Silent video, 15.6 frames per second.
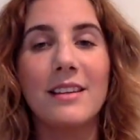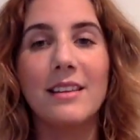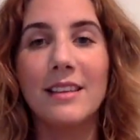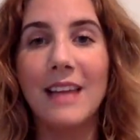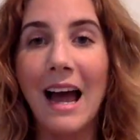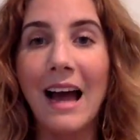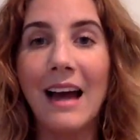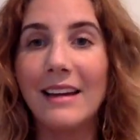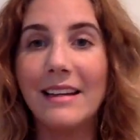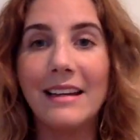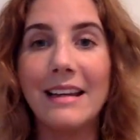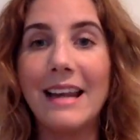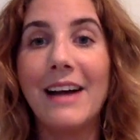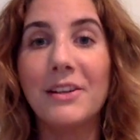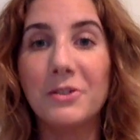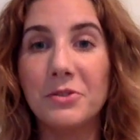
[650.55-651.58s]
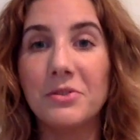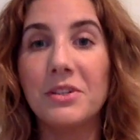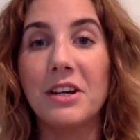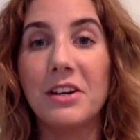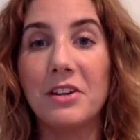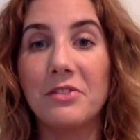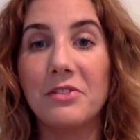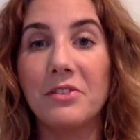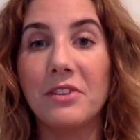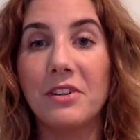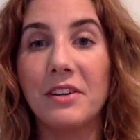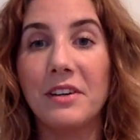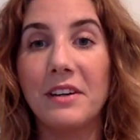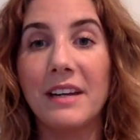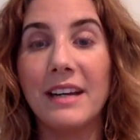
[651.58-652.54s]
that in a natural
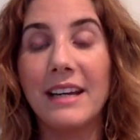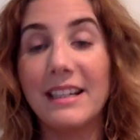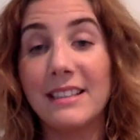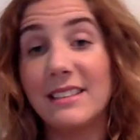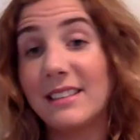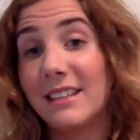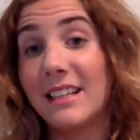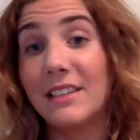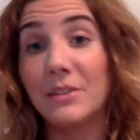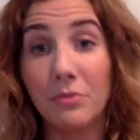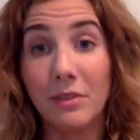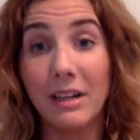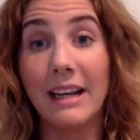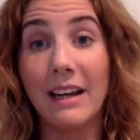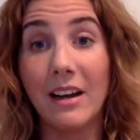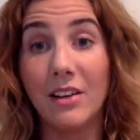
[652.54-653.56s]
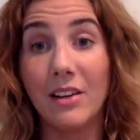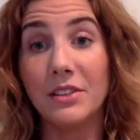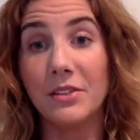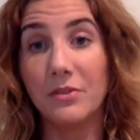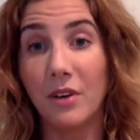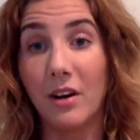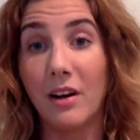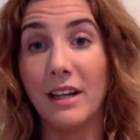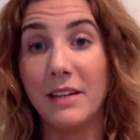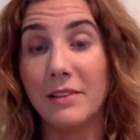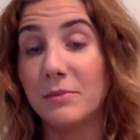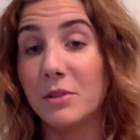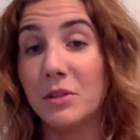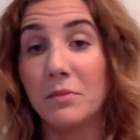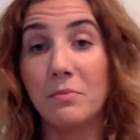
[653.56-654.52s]
deodorant is really hard to find,
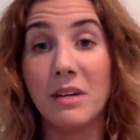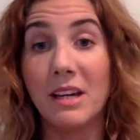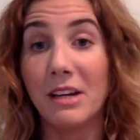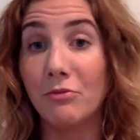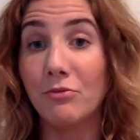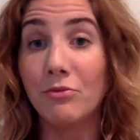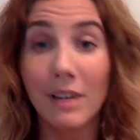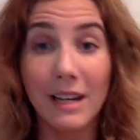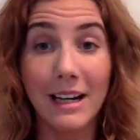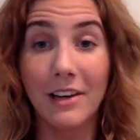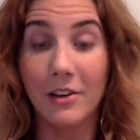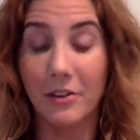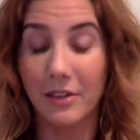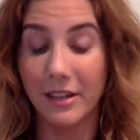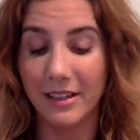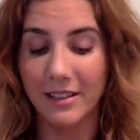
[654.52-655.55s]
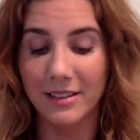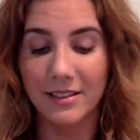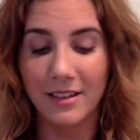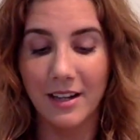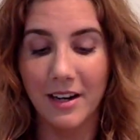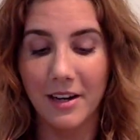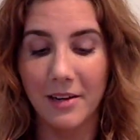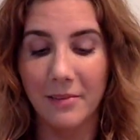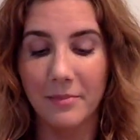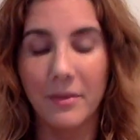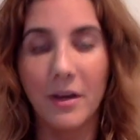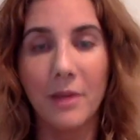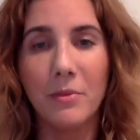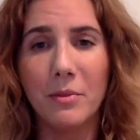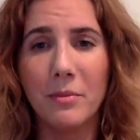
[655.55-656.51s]
just being really honest. I'm
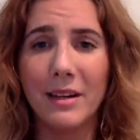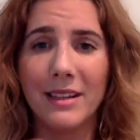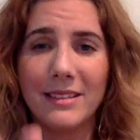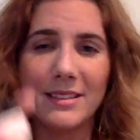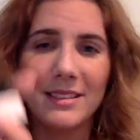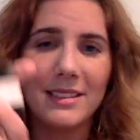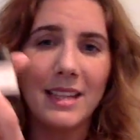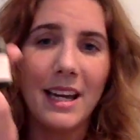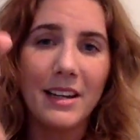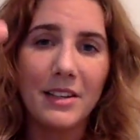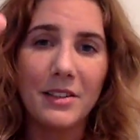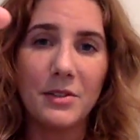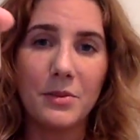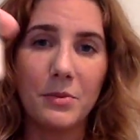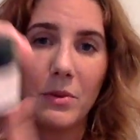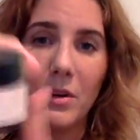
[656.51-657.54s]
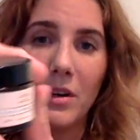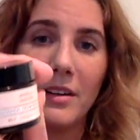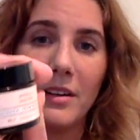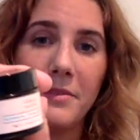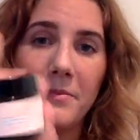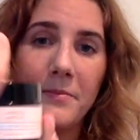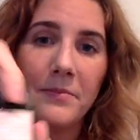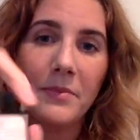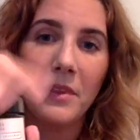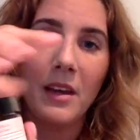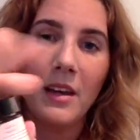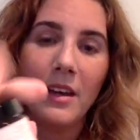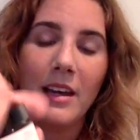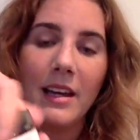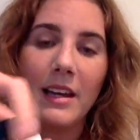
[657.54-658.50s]
on my second one.
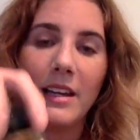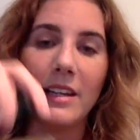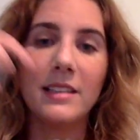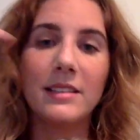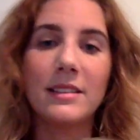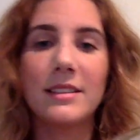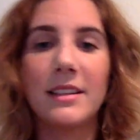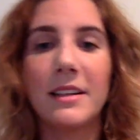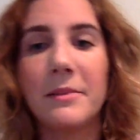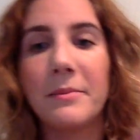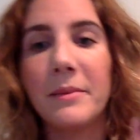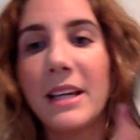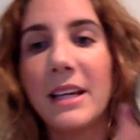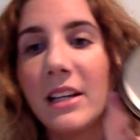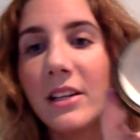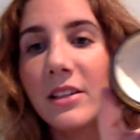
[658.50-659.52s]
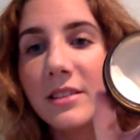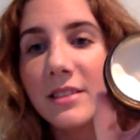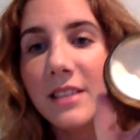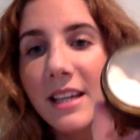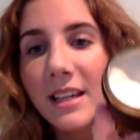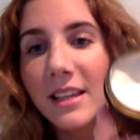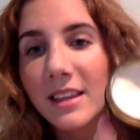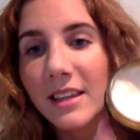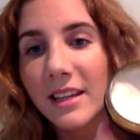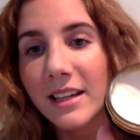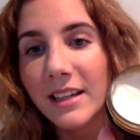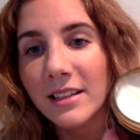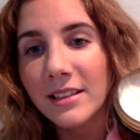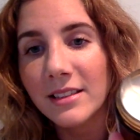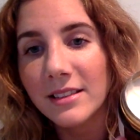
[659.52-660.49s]
It's it looks like
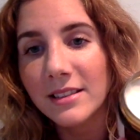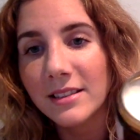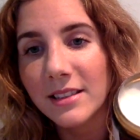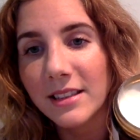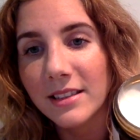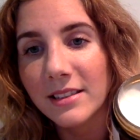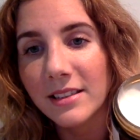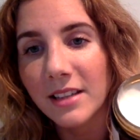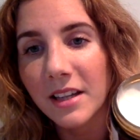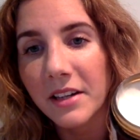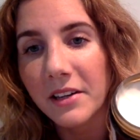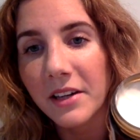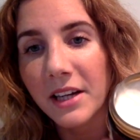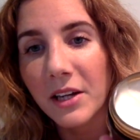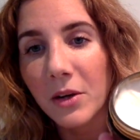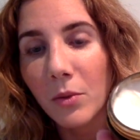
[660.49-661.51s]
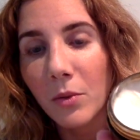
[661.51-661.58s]
this. It's kind of like a